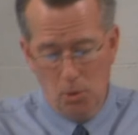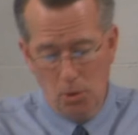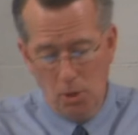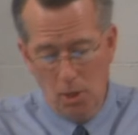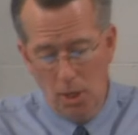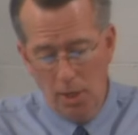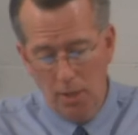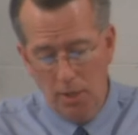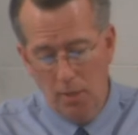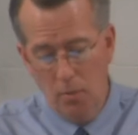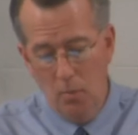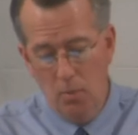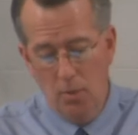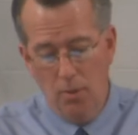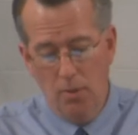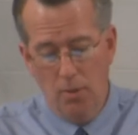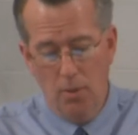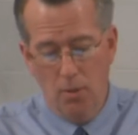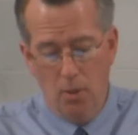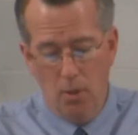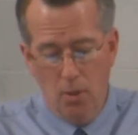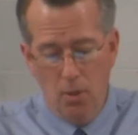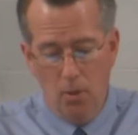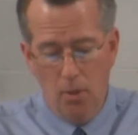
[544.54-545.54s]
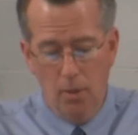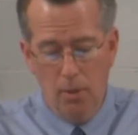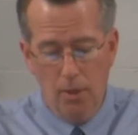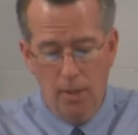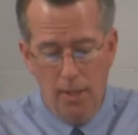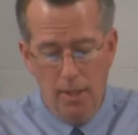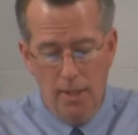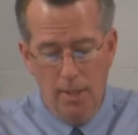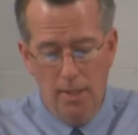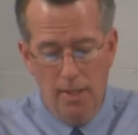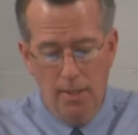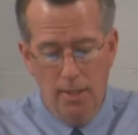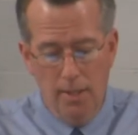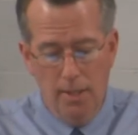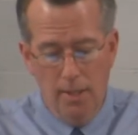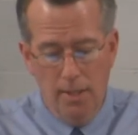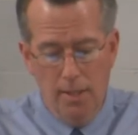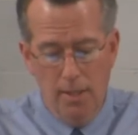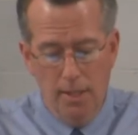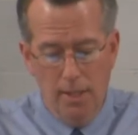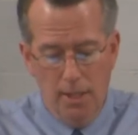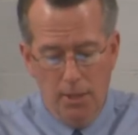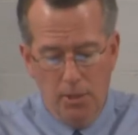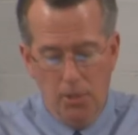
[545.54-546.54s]
sought him with all
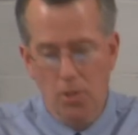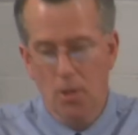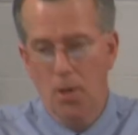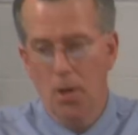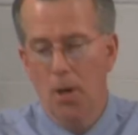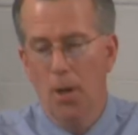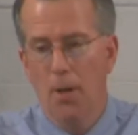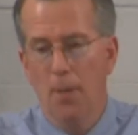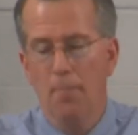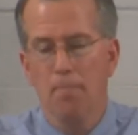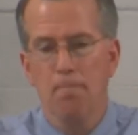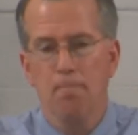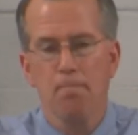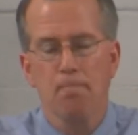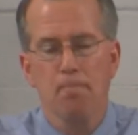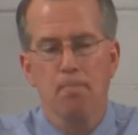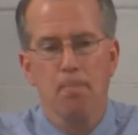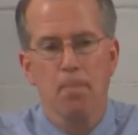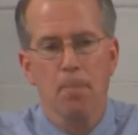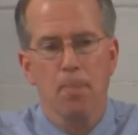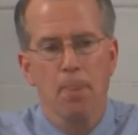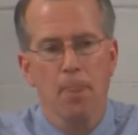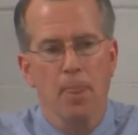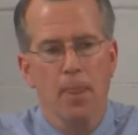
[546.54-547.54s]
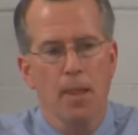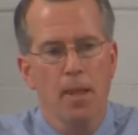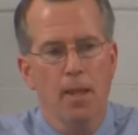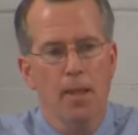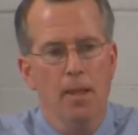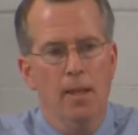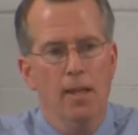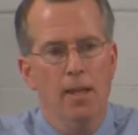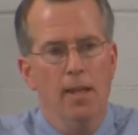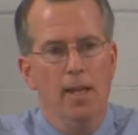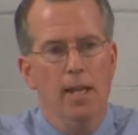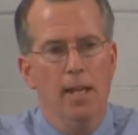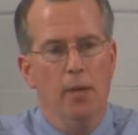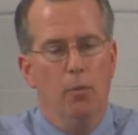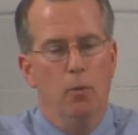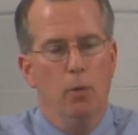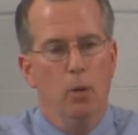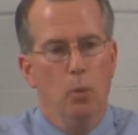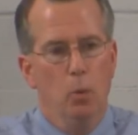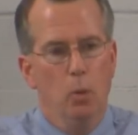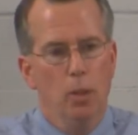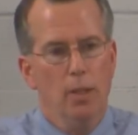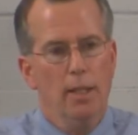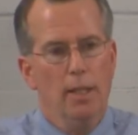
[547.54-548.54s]
his heart? If
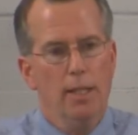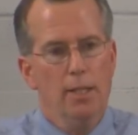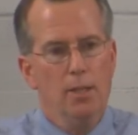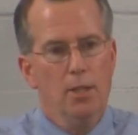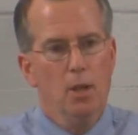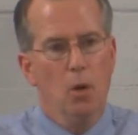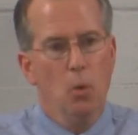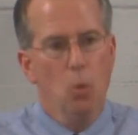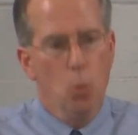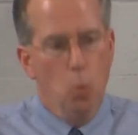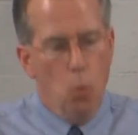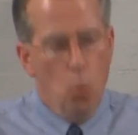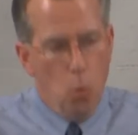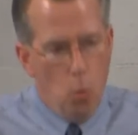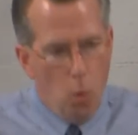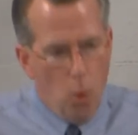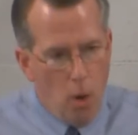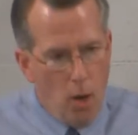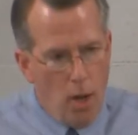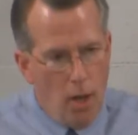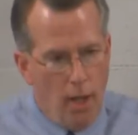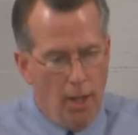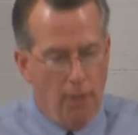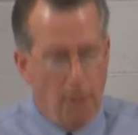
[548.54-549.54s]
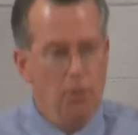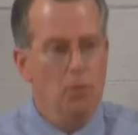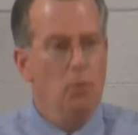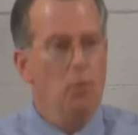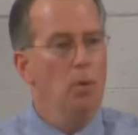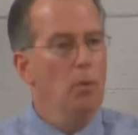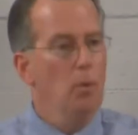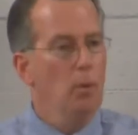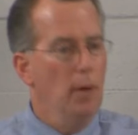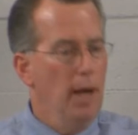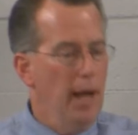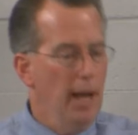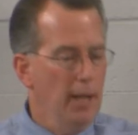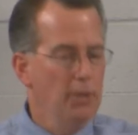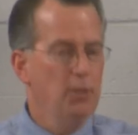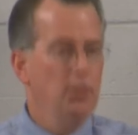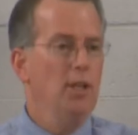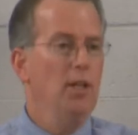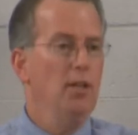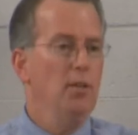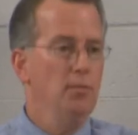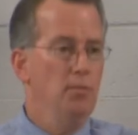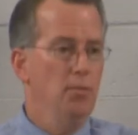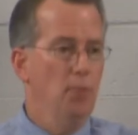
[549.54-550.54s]
we really don't want what we're
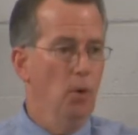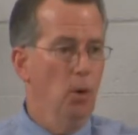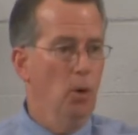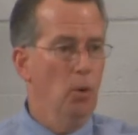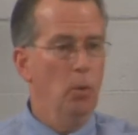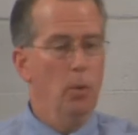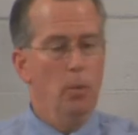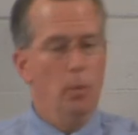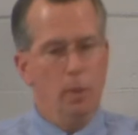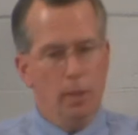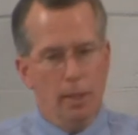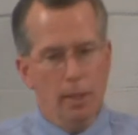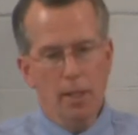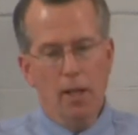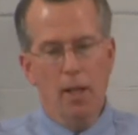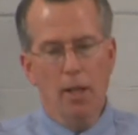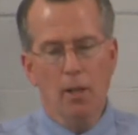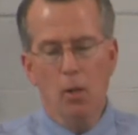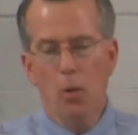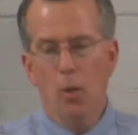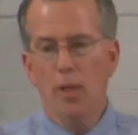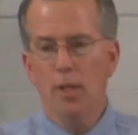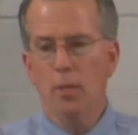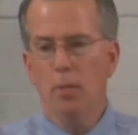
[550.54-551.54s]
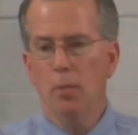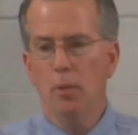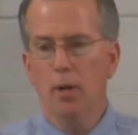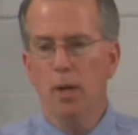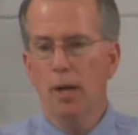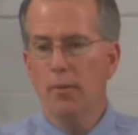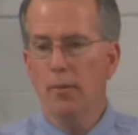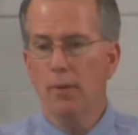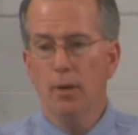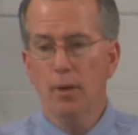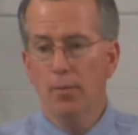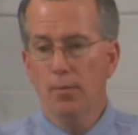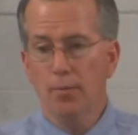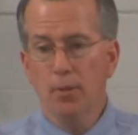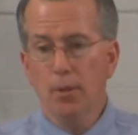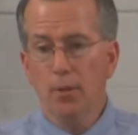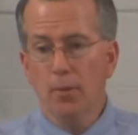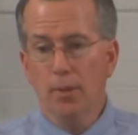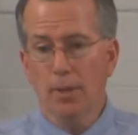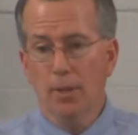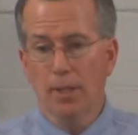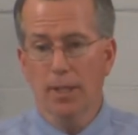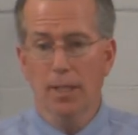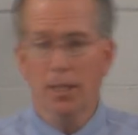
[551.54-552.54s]
asking for, we're really not going to pray very
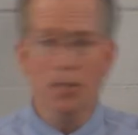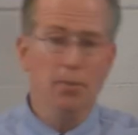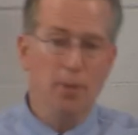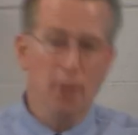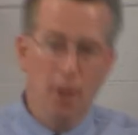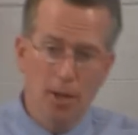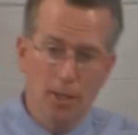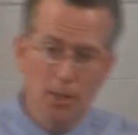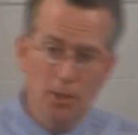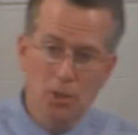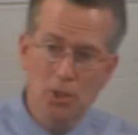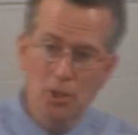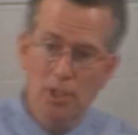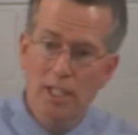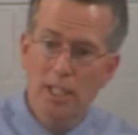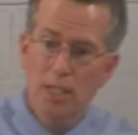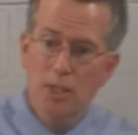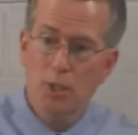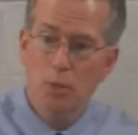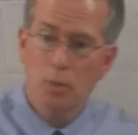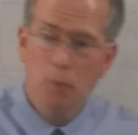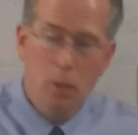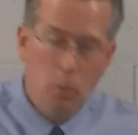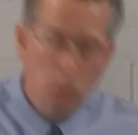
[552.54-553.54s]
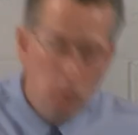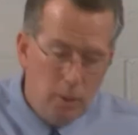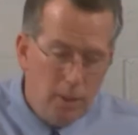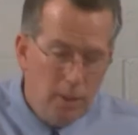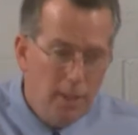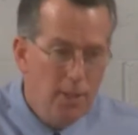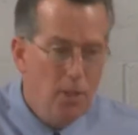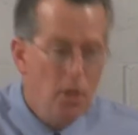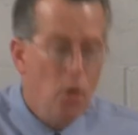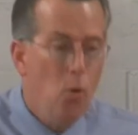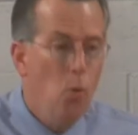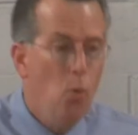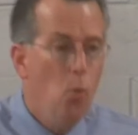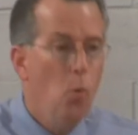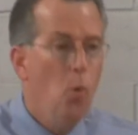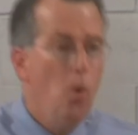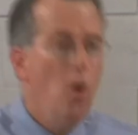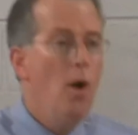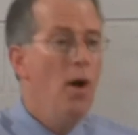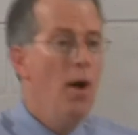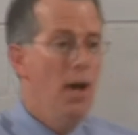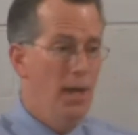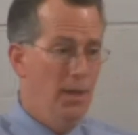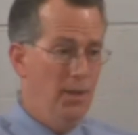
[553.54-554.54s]
fervently. And if God sees that we really don't
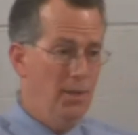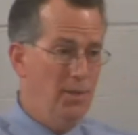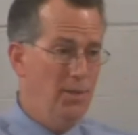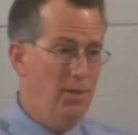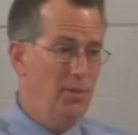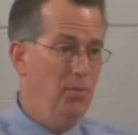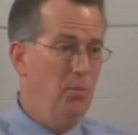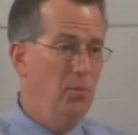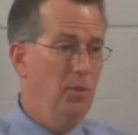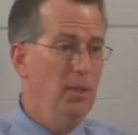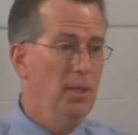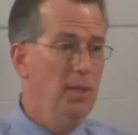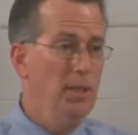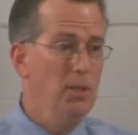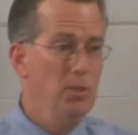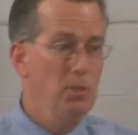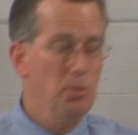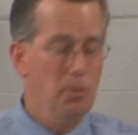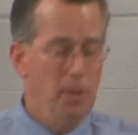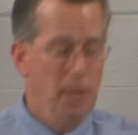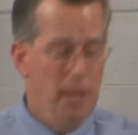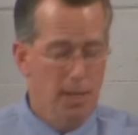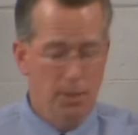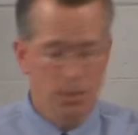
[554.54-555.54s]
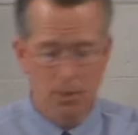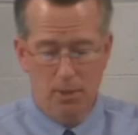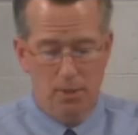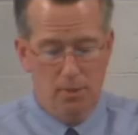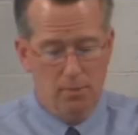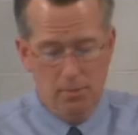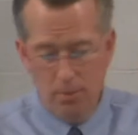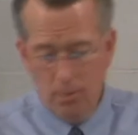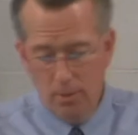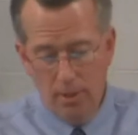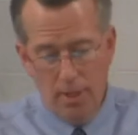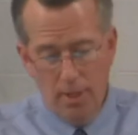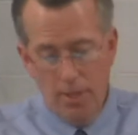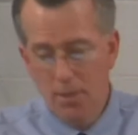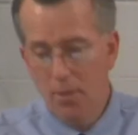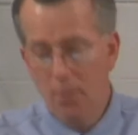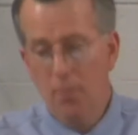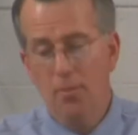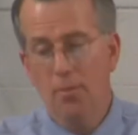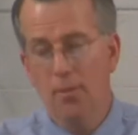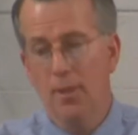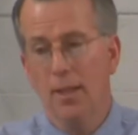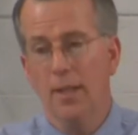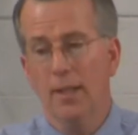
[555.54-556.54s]
want what it is we're asking for, I
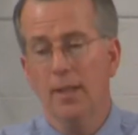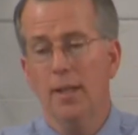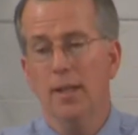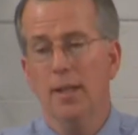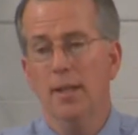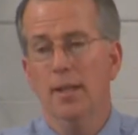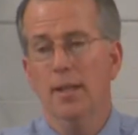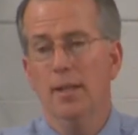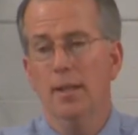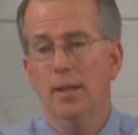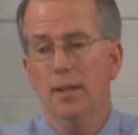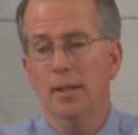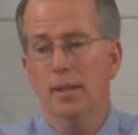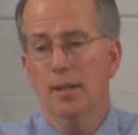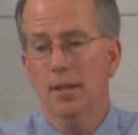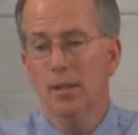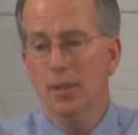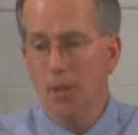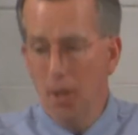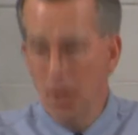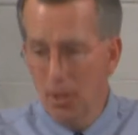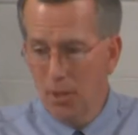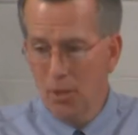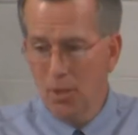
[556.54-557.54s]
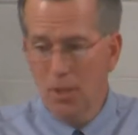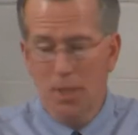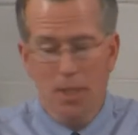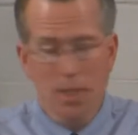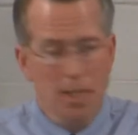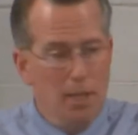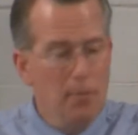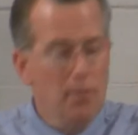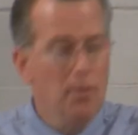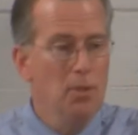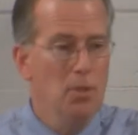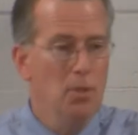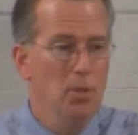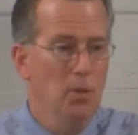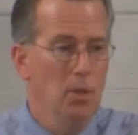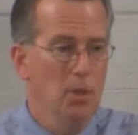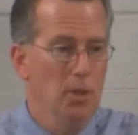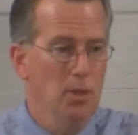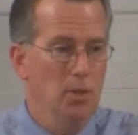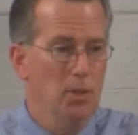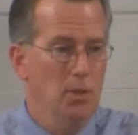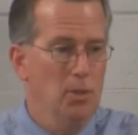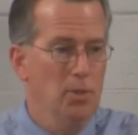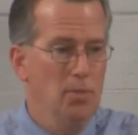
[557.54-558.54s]
don't think God is going to give it to
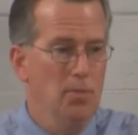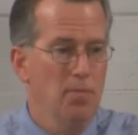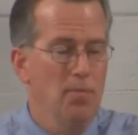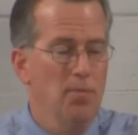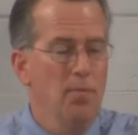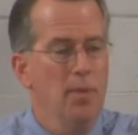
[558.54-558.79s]
us.